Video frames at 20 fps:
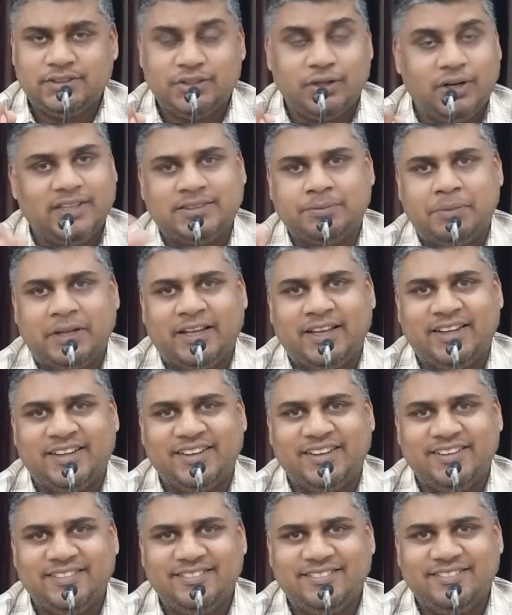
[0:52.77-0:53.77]
So let's
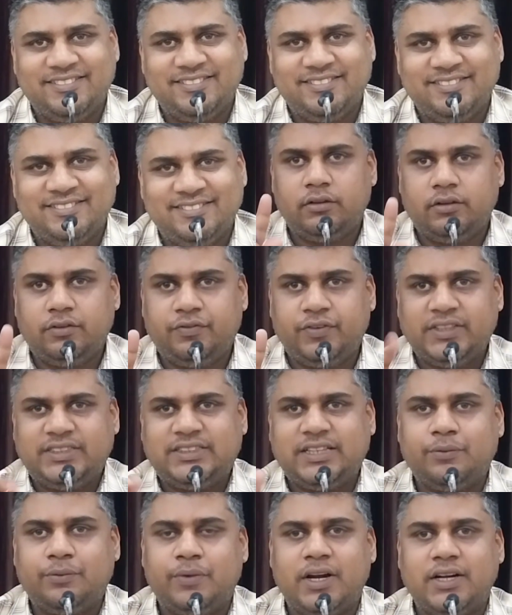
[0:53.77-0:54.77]
begin. The
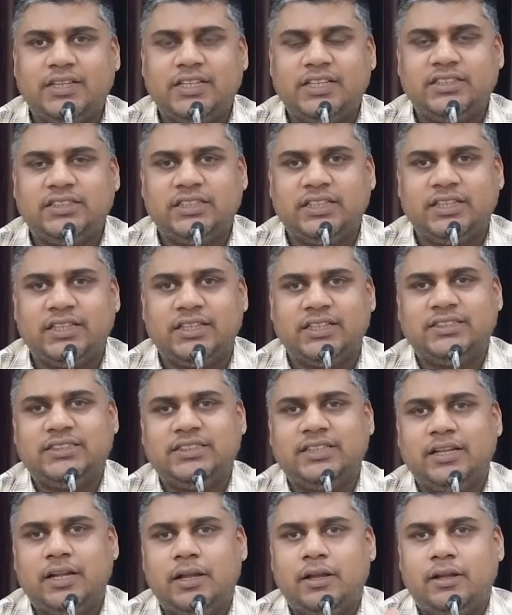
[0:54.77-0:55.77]
first advantage
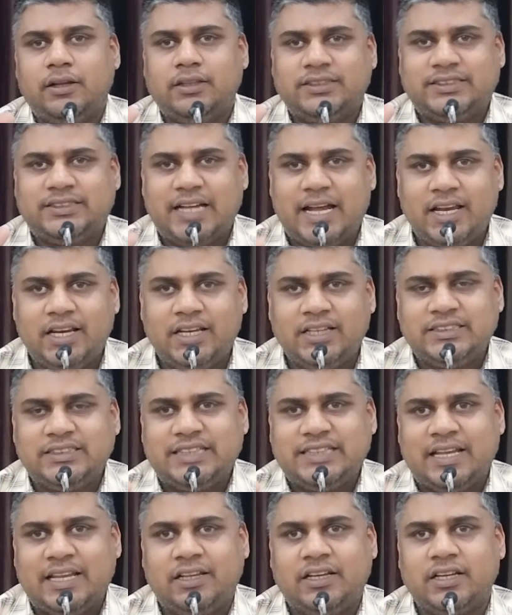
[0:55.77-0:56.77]
is
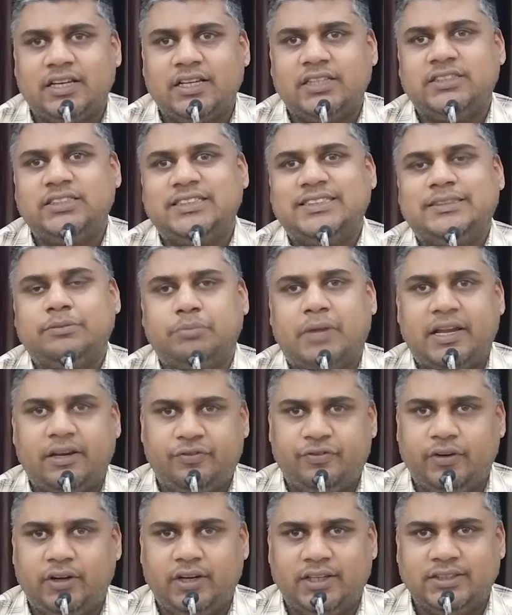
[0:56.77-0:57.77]
silence encourages
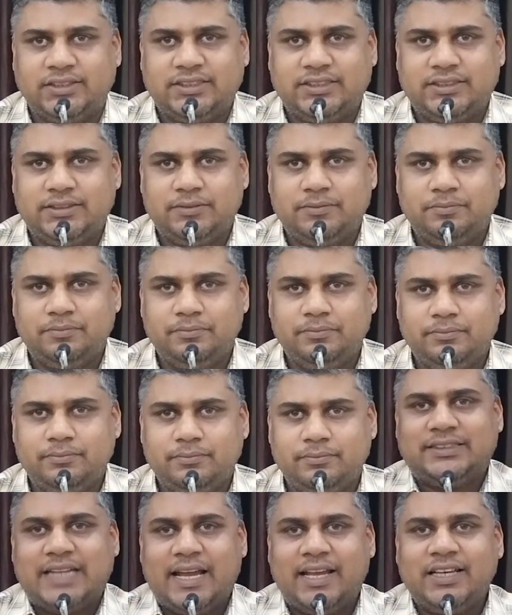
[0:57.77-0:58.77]
mindfulness.
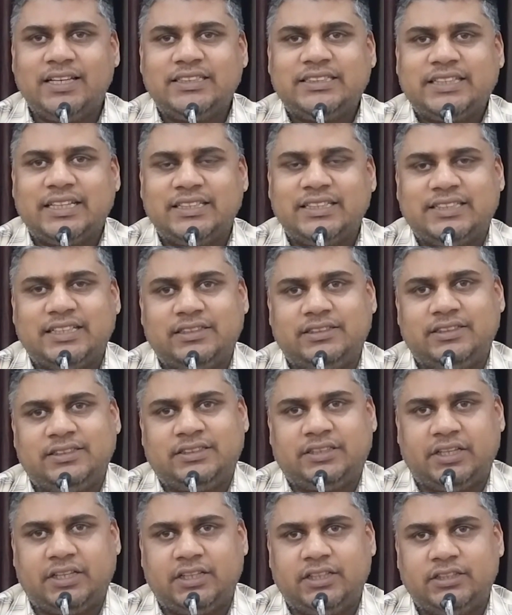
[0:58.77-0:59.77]
Silence can set the
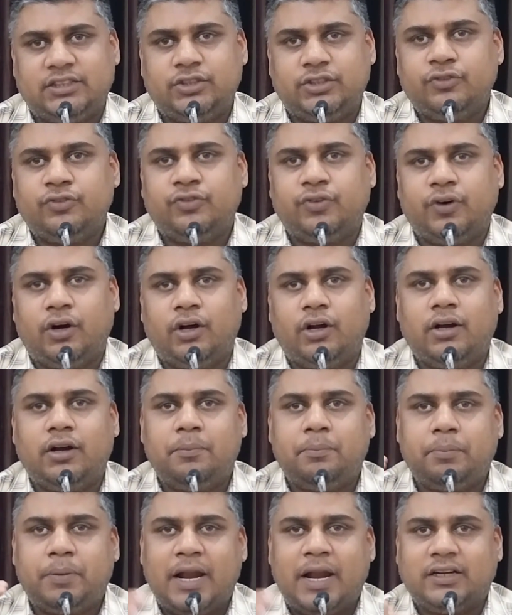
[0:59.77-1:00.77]
stage
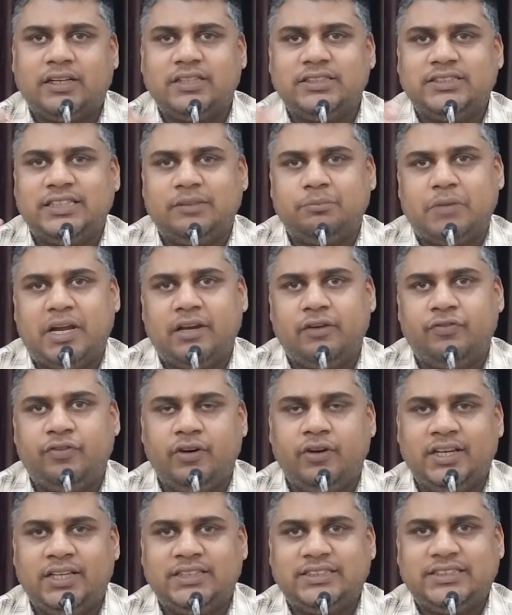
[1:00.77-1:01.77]
for practicing
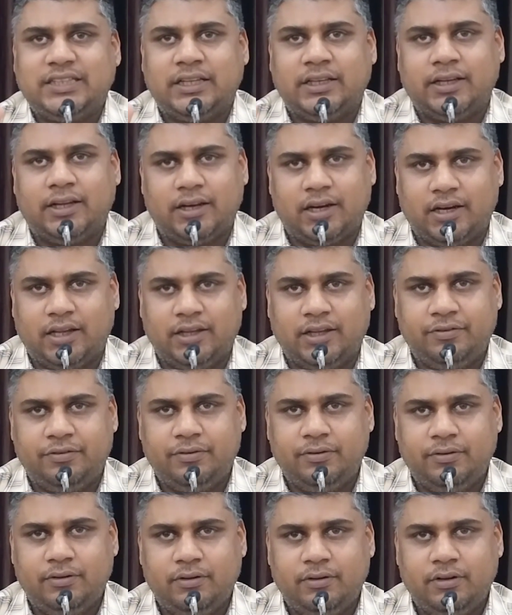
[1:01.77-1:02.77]
mindfulness in our
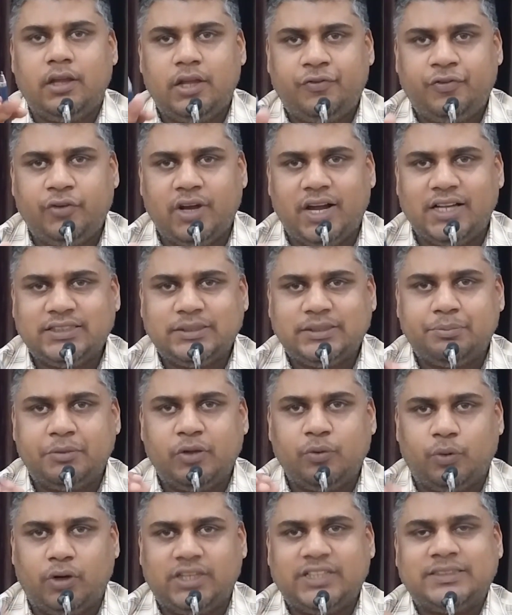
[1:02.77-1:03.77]
life. If you ask
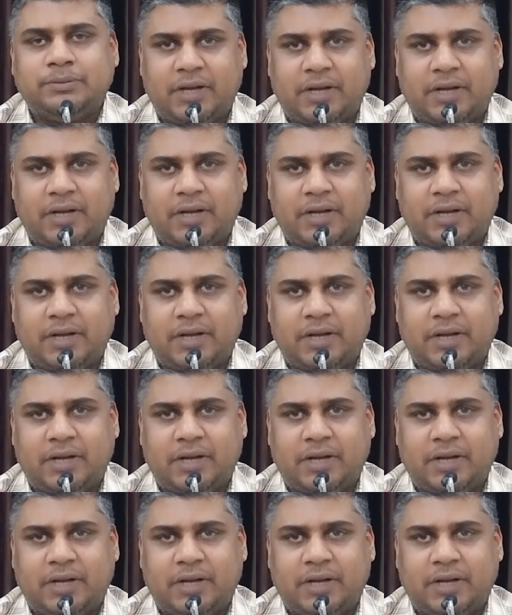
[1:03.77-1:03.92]
me what